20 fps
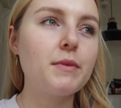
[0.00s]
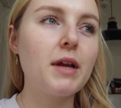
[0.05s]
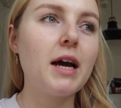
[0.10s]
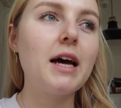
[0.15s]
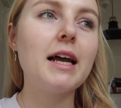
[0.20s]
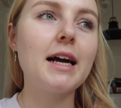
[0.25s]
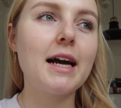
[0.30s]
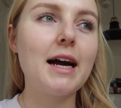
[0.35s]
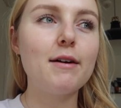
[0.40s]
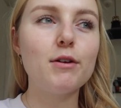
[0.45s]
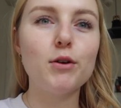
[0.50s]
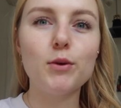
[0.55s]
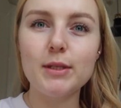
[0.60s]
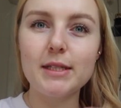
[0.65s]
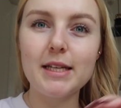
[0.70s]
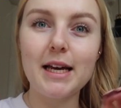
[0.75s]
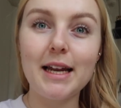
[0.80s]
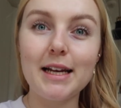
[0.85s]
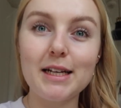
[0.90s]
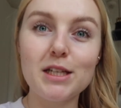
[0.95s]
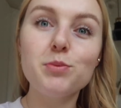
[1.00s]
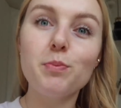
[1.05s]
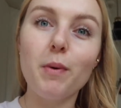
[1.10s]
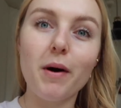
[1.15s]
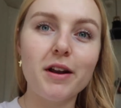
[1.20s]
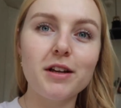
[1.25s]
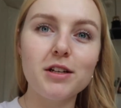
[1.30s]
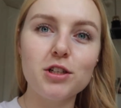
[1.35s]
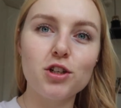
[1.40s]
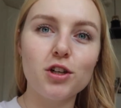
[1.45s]
Like, I would always get like
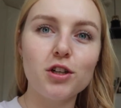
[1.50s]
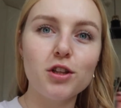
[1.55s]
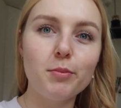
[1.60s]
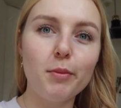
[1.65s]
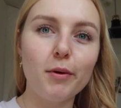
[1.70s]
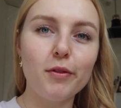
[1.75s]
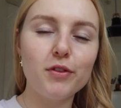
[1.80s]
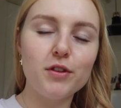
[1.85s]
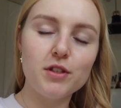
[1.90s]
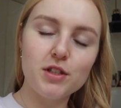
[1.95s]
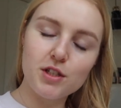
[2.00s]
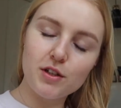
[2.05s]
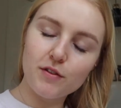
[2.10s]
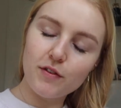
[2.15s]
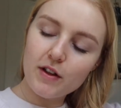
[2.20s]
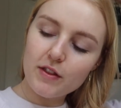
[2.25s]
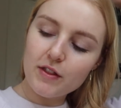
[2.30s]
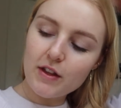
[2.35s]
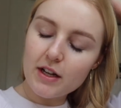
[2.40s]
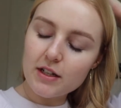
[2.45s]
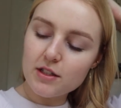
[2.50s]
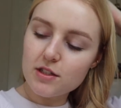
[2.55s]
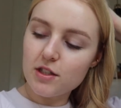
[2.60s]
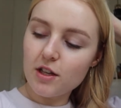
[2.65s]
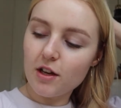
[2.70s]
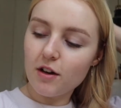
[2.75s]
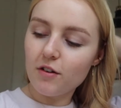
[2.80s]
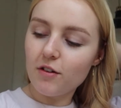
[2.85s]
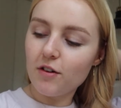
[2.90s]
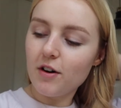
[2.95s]
spotting during the month and stuff like that.
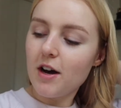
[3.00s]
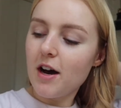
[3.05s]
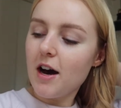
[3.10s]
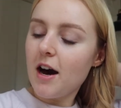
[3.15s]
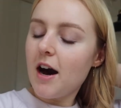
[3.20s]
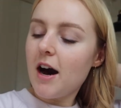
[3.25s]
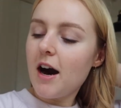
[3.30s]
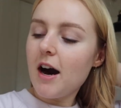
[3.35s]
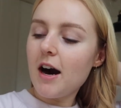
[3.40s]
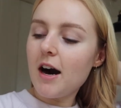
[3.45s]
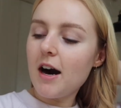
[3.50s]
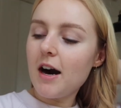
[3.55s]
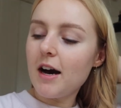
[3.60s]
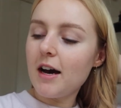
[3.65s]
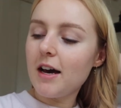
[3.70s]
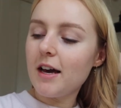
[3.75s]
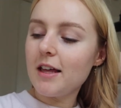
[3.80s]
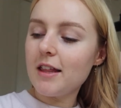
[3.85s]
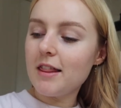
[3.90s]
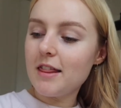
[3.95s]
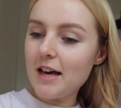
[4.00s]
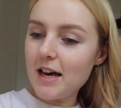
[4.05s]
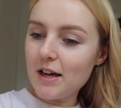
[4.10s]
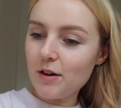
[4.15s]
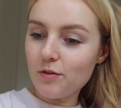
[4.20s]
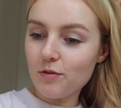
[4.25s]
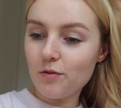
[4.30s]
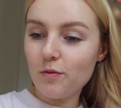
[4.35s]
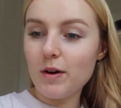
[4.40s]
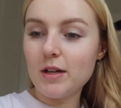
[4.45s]
So I
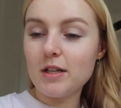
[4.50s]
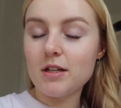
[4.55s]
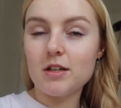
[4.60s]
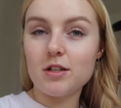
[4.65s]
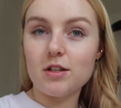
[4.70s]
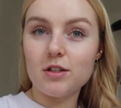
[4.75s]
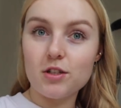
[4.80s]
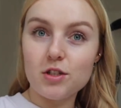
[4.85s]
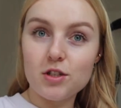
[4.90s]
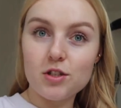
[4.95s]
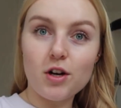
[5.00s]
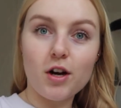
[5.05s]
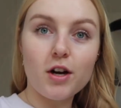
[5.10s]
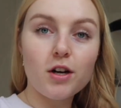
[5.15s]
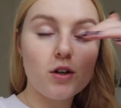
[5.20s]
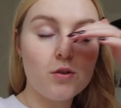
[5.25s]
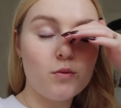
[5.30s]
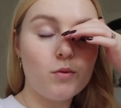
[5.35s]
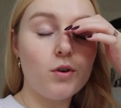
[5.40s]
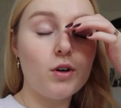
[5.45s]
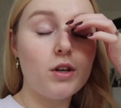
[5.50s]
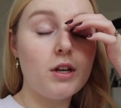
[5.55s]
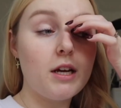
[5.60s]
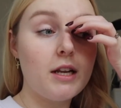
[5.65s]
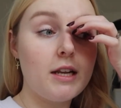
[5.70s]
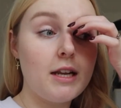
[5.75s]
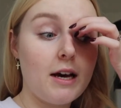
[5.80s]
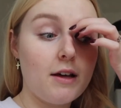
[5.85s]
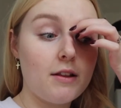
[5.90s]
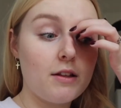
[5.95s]
then went on to a stronger one, and
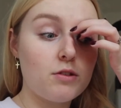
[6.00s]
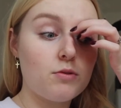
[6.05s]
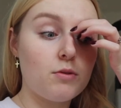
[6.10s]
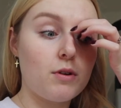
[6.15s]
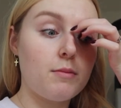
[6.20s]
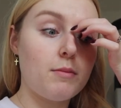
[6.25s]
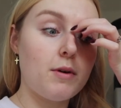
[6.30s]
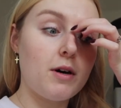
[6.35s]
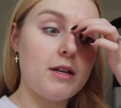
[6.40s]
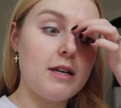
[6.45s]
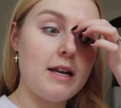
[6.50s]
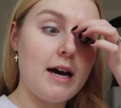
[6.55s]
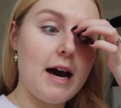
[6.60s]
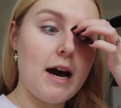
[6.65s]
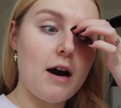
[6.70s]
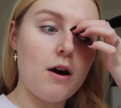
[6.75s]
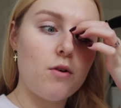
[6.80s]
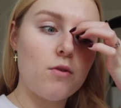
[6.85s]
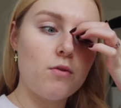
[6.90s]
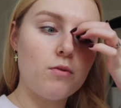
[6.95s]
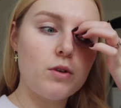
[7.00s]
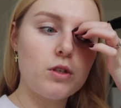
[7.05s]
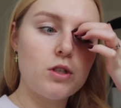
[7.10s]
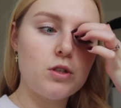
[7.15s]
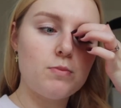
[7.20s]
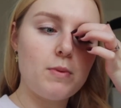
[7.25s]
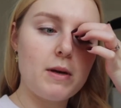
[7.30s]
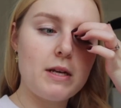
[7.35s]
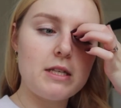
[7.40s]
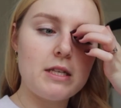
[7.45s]
now that's what I'm on now, which is
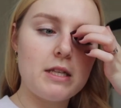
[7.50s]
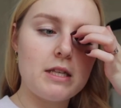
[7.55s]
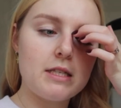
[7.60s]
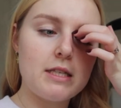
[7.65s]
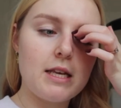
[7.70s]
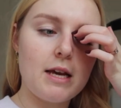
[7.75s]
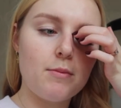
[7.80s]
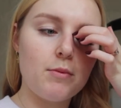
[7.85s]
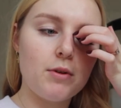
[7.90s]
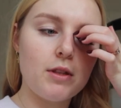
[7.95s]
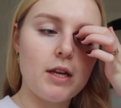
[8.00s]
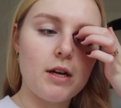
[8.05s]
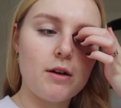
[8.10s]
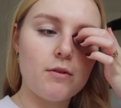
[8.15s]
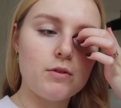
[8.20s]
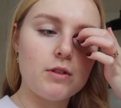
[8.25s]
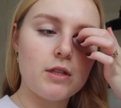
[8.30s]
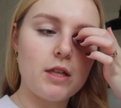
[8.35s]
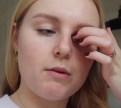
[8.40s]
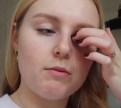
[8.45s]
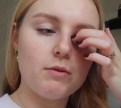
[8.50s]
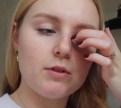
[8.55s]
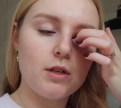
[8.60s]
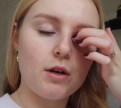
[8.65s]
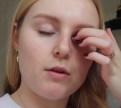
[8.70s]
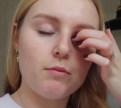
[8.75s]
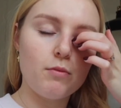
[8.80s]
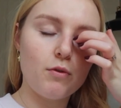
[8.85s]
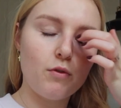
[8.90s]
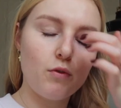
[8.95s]
basically the same one that I was
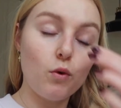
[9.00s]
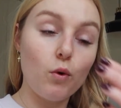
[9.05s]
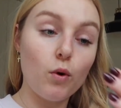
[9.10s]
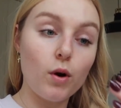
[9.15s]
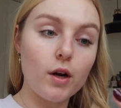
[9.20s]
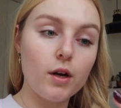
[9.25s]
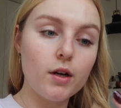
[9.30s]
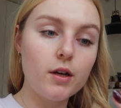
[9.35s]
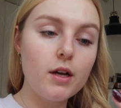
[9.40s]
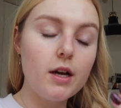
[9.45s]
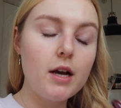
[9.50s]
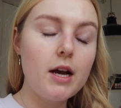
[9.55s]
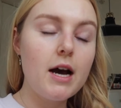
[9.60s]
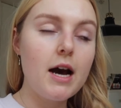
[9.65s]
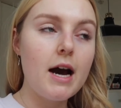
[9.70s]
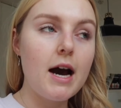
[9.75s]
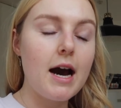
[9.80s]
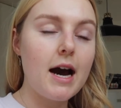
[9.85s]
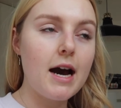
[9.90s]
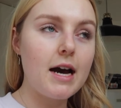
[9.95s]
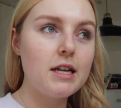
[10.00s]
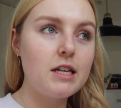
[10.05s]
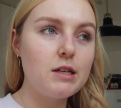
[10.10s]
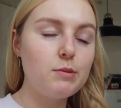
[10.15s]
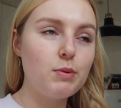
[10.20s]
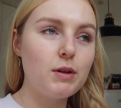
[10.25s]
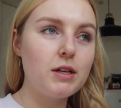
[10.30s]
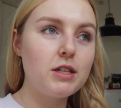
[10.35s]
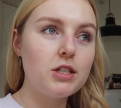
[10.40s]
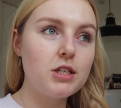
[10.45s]
on before.
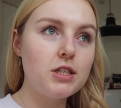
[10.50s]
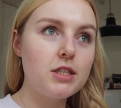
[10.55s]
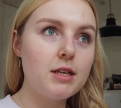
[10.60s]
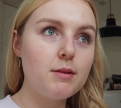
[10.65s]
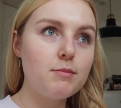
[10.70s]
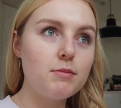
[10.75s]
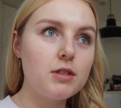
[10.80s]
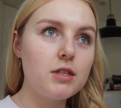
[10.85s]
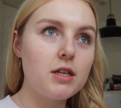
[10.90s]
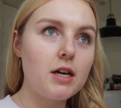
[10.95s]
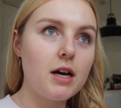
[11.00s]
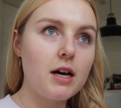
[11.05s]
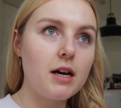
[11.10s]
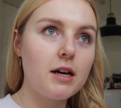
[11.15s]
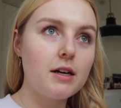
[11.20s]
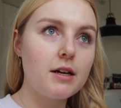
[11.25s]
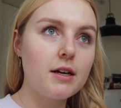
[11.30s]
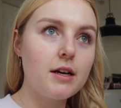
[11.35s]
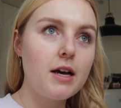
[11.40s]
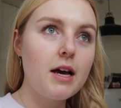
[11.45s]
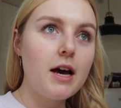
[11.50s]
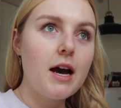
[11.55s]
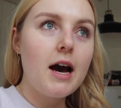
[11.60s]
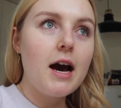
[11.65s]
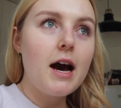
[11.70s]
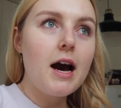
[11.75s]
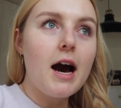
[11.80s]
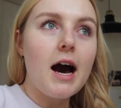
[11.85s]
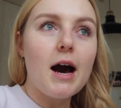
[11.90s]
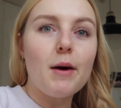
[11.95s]
But it just seems to,
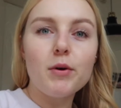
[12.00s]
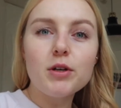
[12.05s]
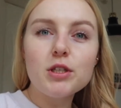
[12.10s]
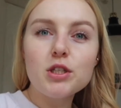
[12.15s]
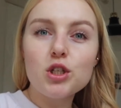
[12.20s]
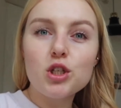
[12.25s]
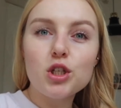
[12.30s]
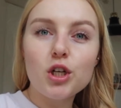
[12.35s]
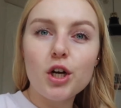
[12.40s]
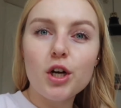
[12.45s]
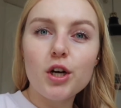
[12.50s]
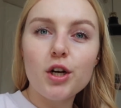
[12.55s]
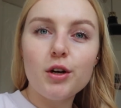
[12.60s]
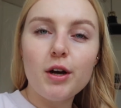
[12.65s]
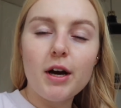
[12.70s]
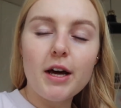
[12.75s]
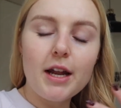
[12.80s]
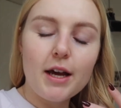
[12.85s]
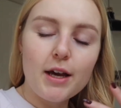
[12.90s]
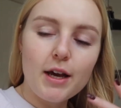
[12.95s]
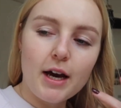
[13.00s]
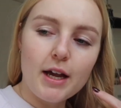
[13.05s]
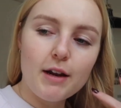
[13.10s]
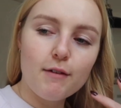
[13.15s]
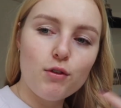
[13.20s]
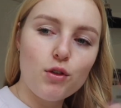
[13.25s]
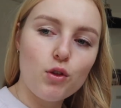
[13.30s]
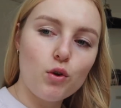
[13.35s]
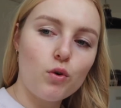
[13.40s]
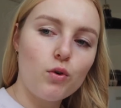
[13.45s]
I wasn't sure, and I kind of
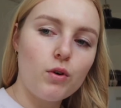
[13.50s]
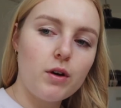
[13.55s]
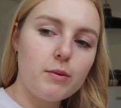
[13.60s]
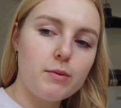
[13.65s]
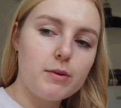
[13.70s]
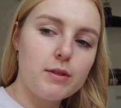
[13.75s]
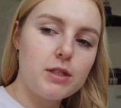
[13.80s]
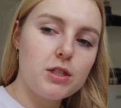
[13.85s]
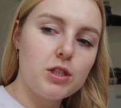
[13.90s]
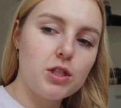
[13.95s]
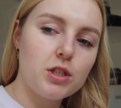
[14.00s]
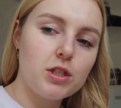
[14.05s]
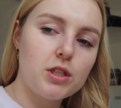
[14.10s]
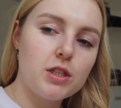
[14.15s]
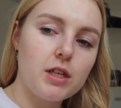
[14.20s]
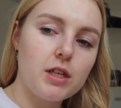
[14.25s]
thought it was just